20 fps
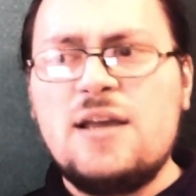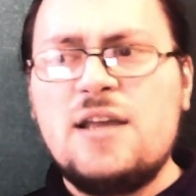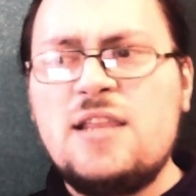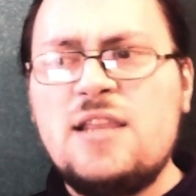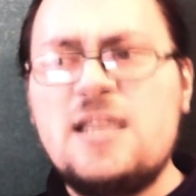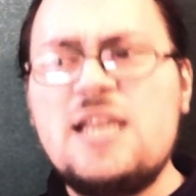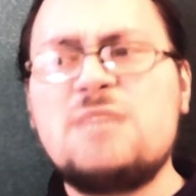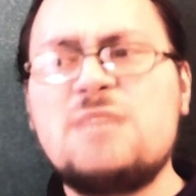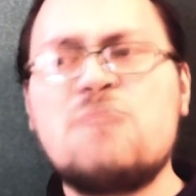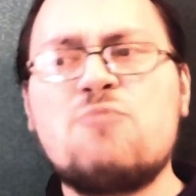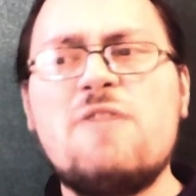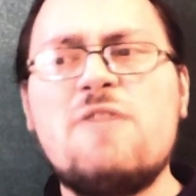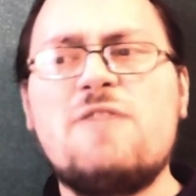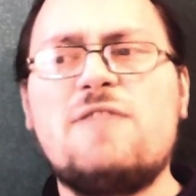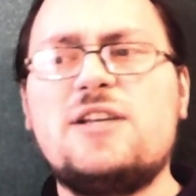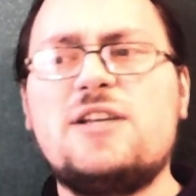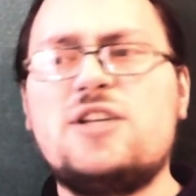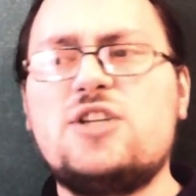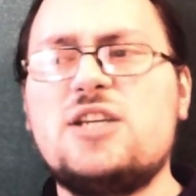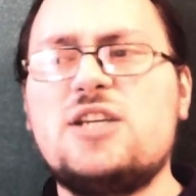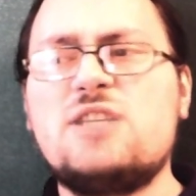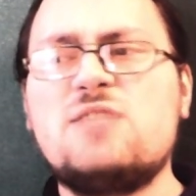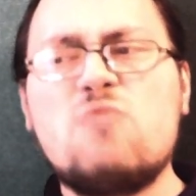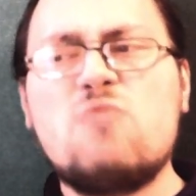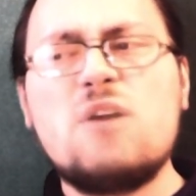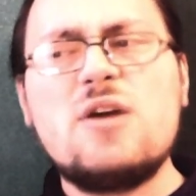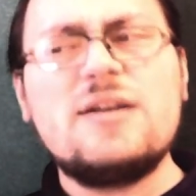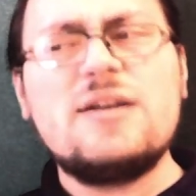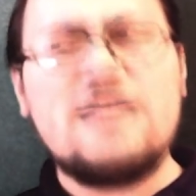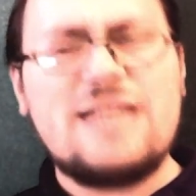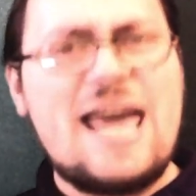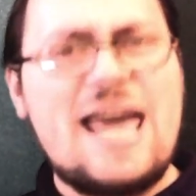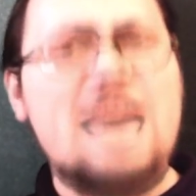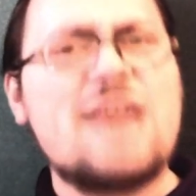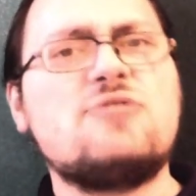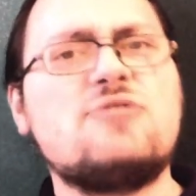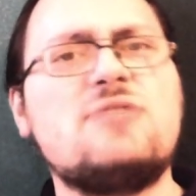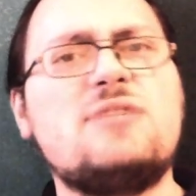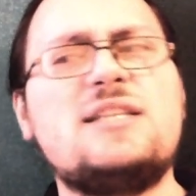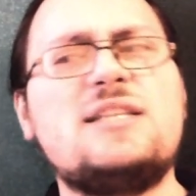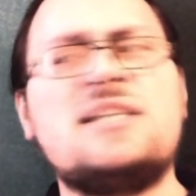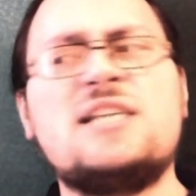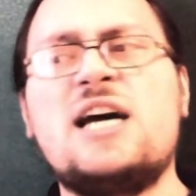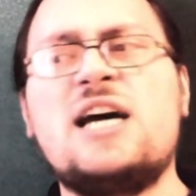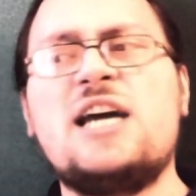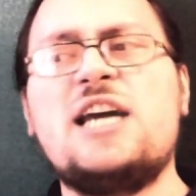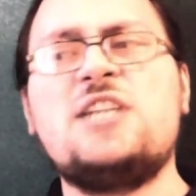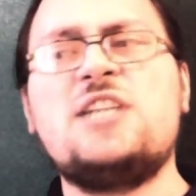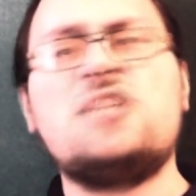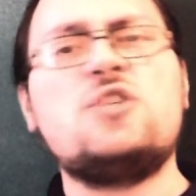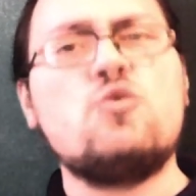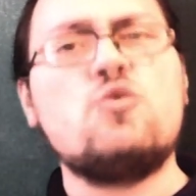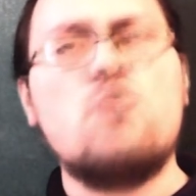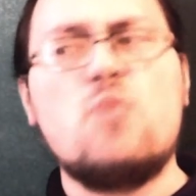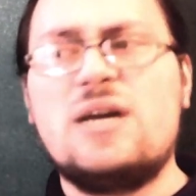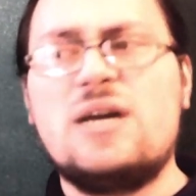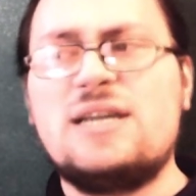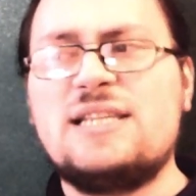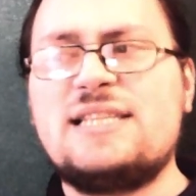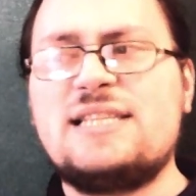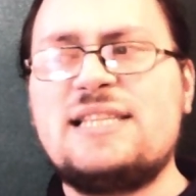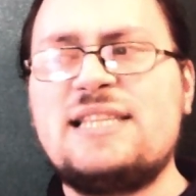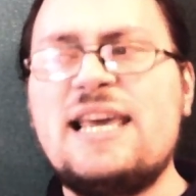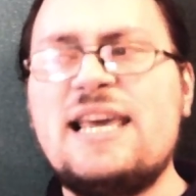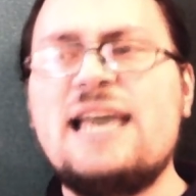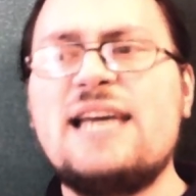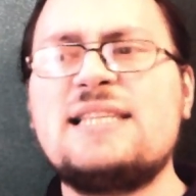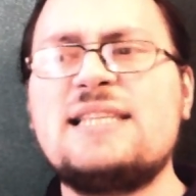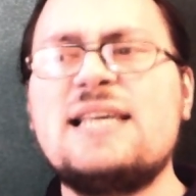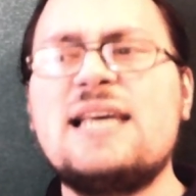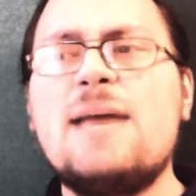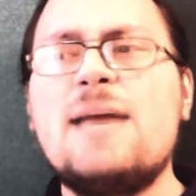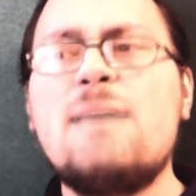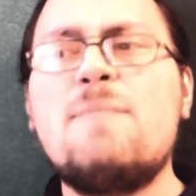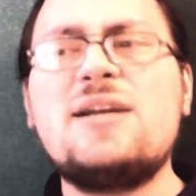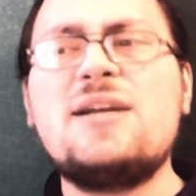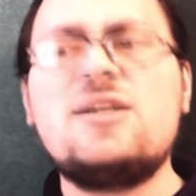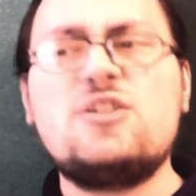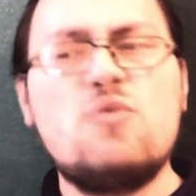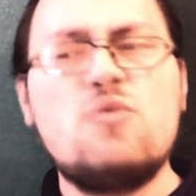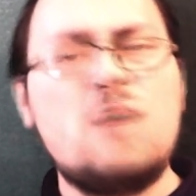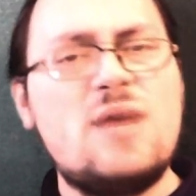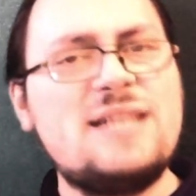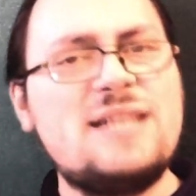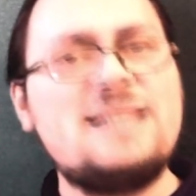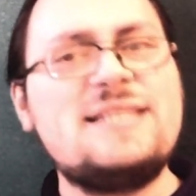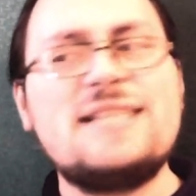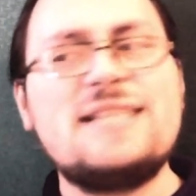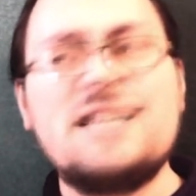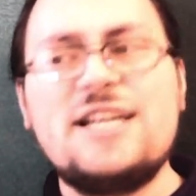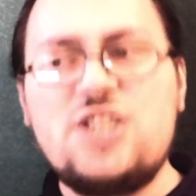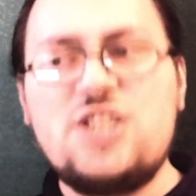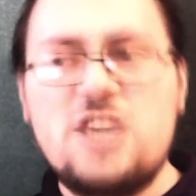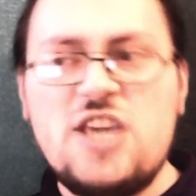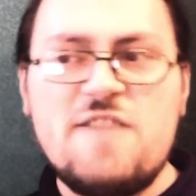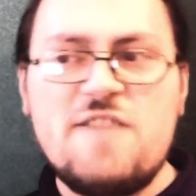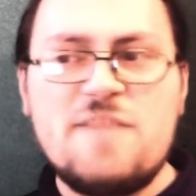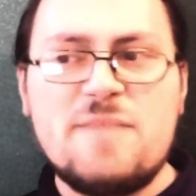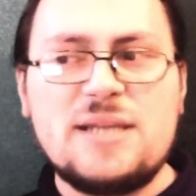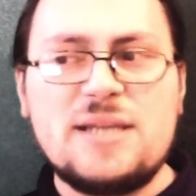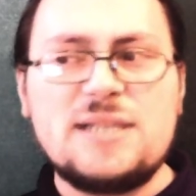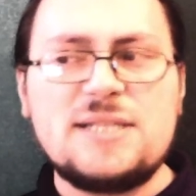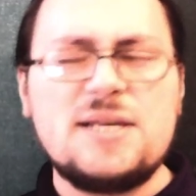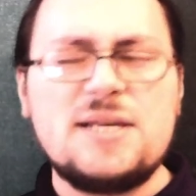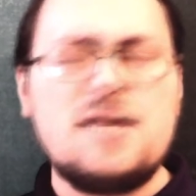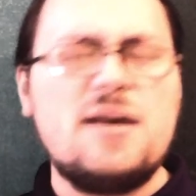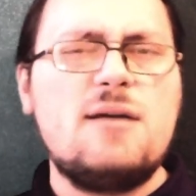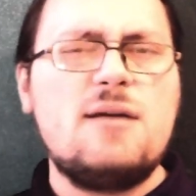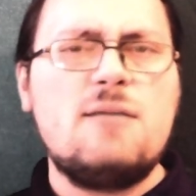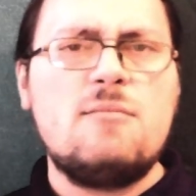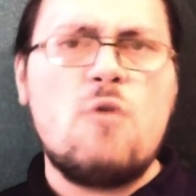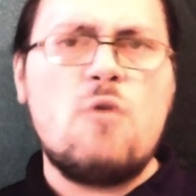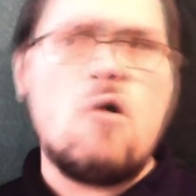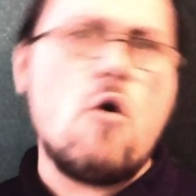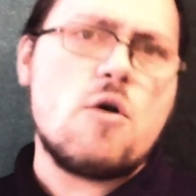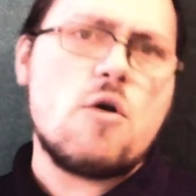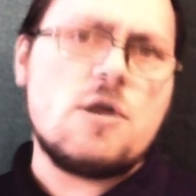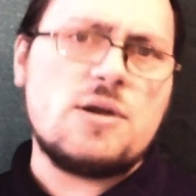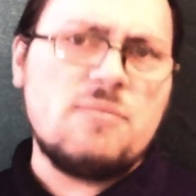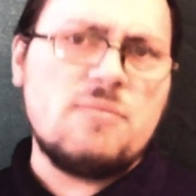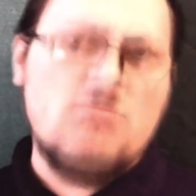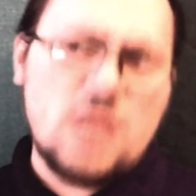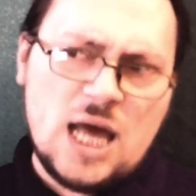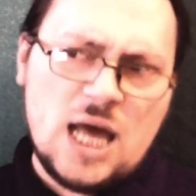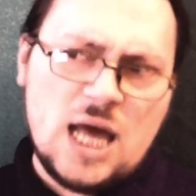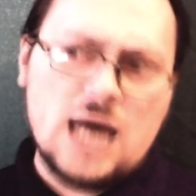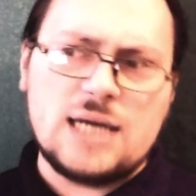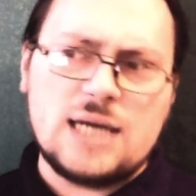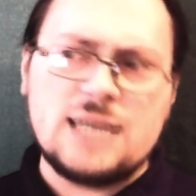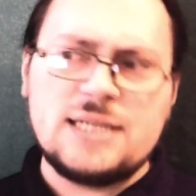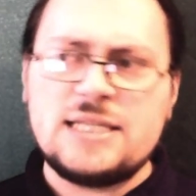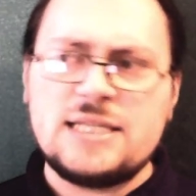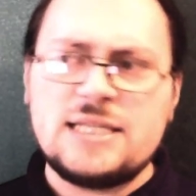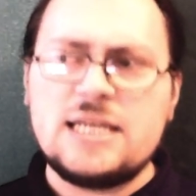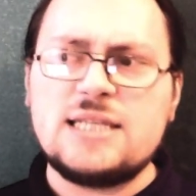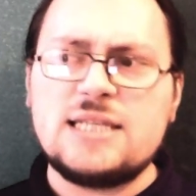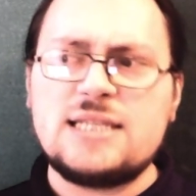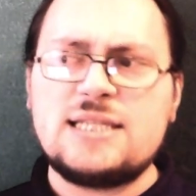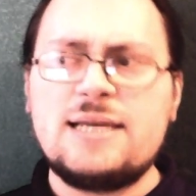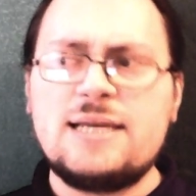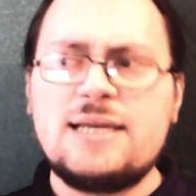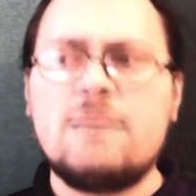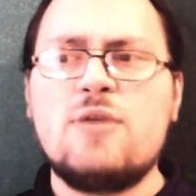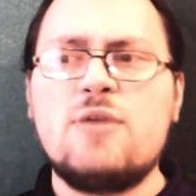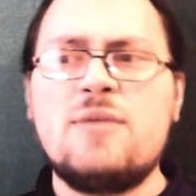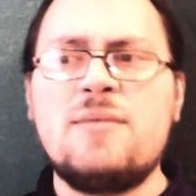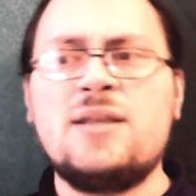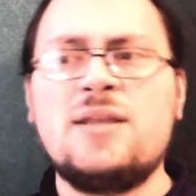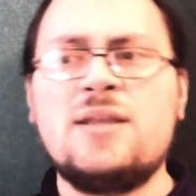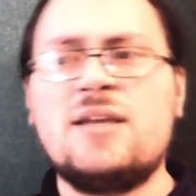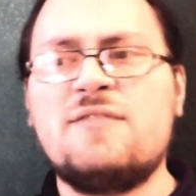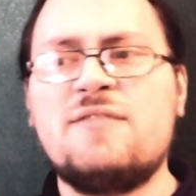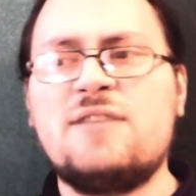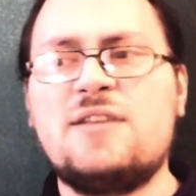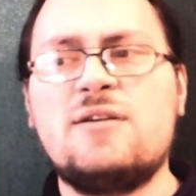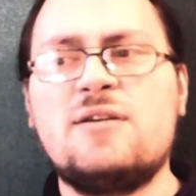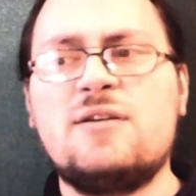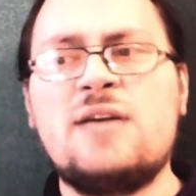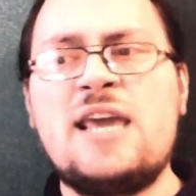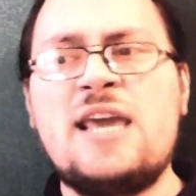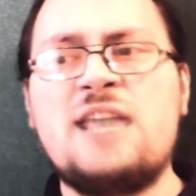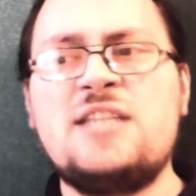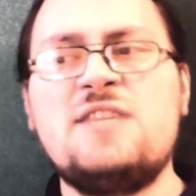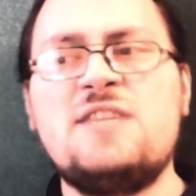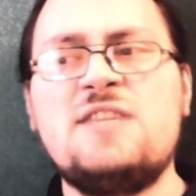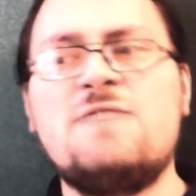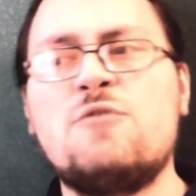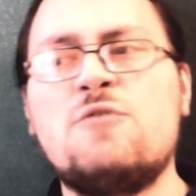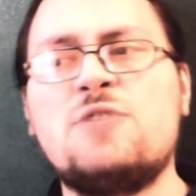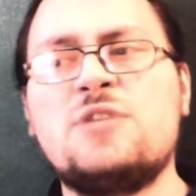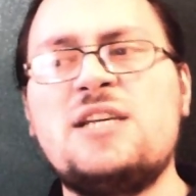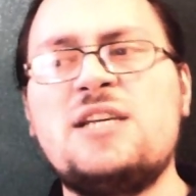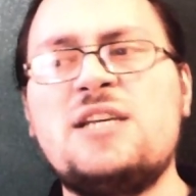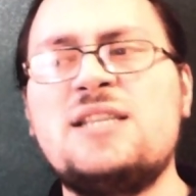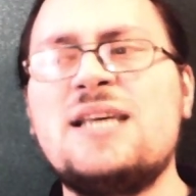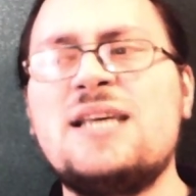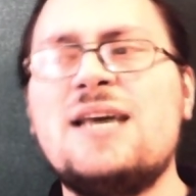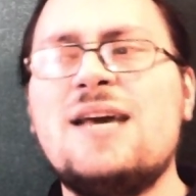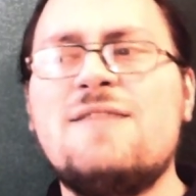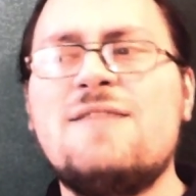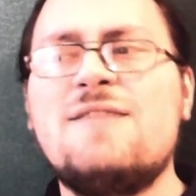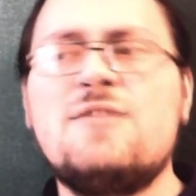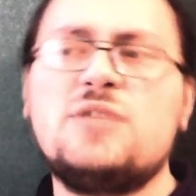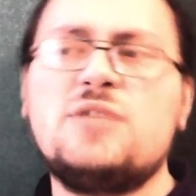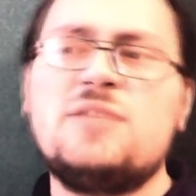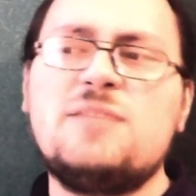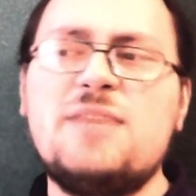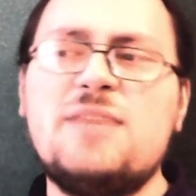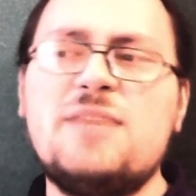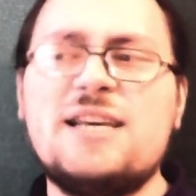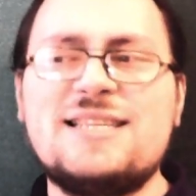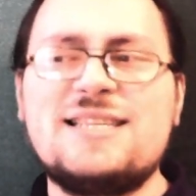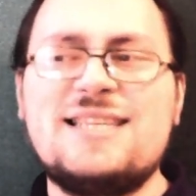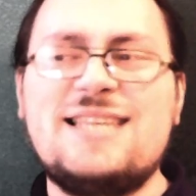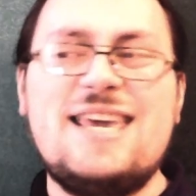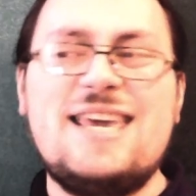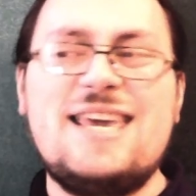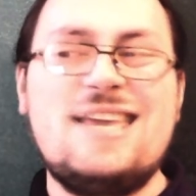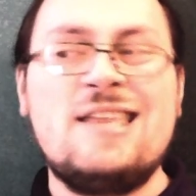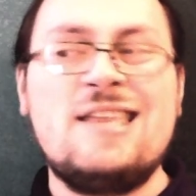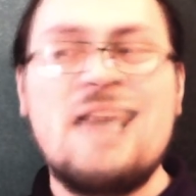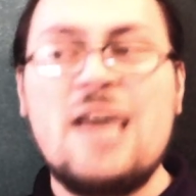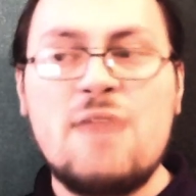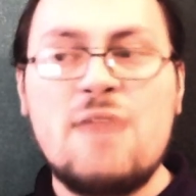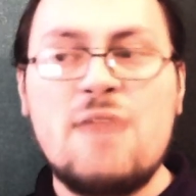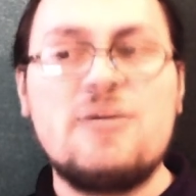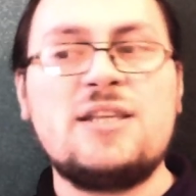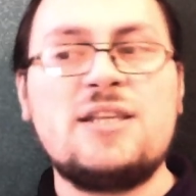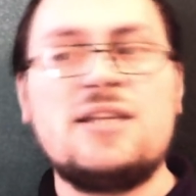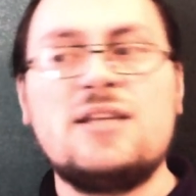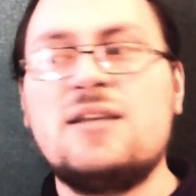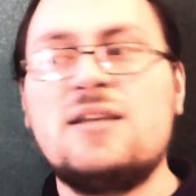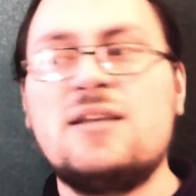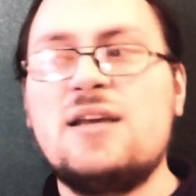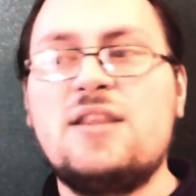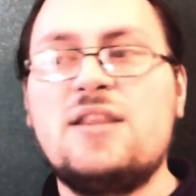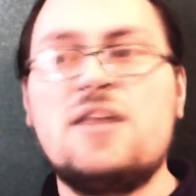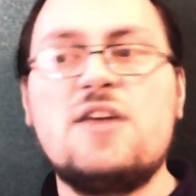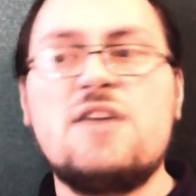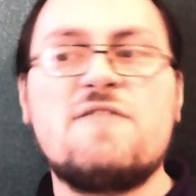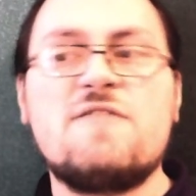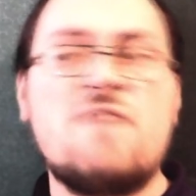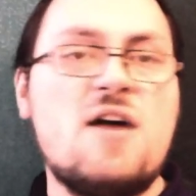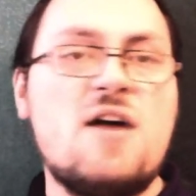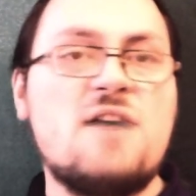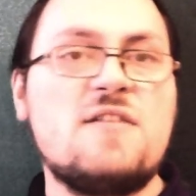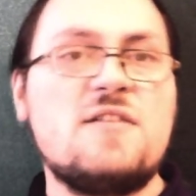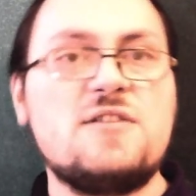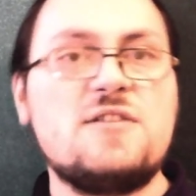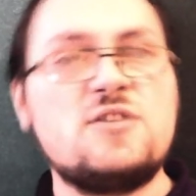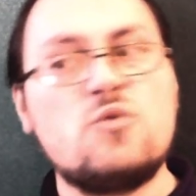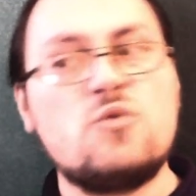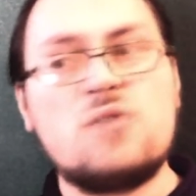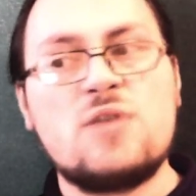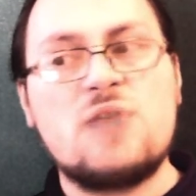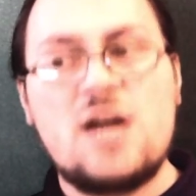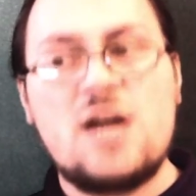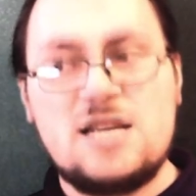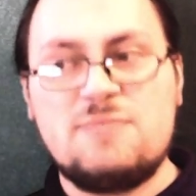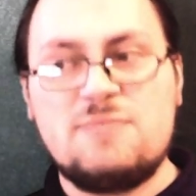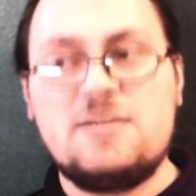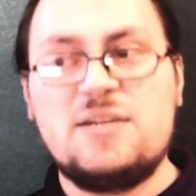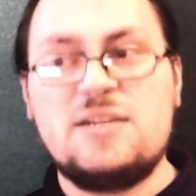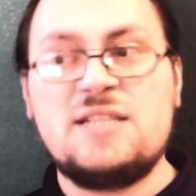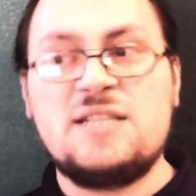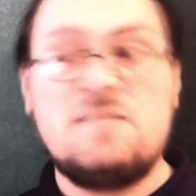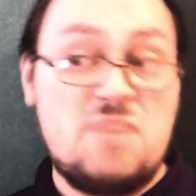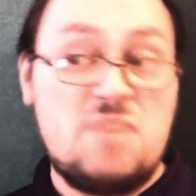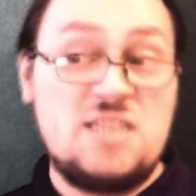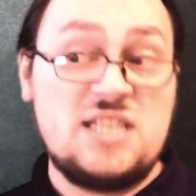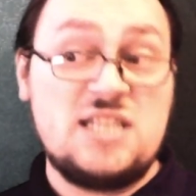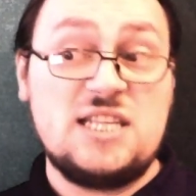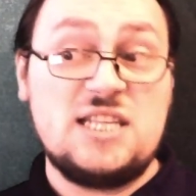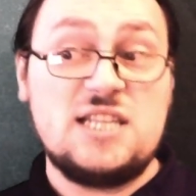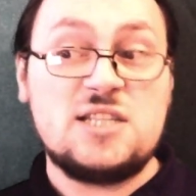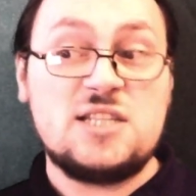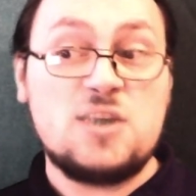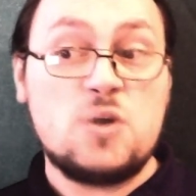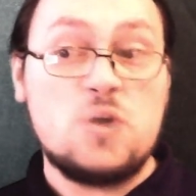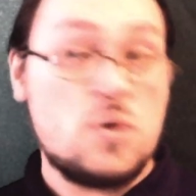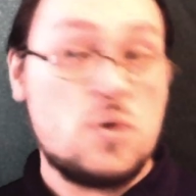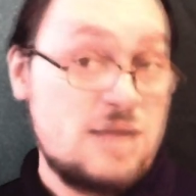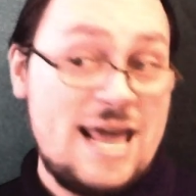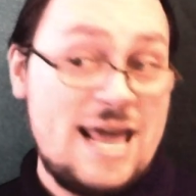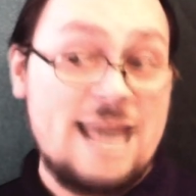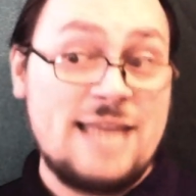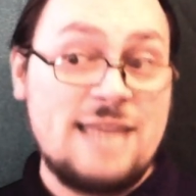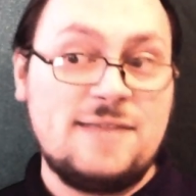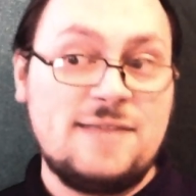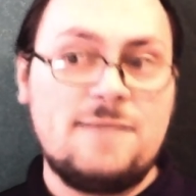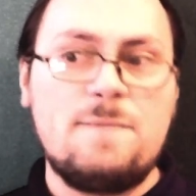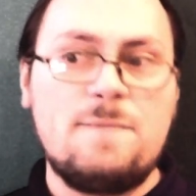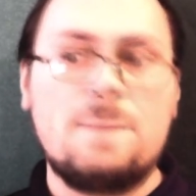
These privileges weren't actually tied to one's sex, but to one's achievements. Or luck, since some women of the 1840s voted because they inherited their father's or husband's business or land.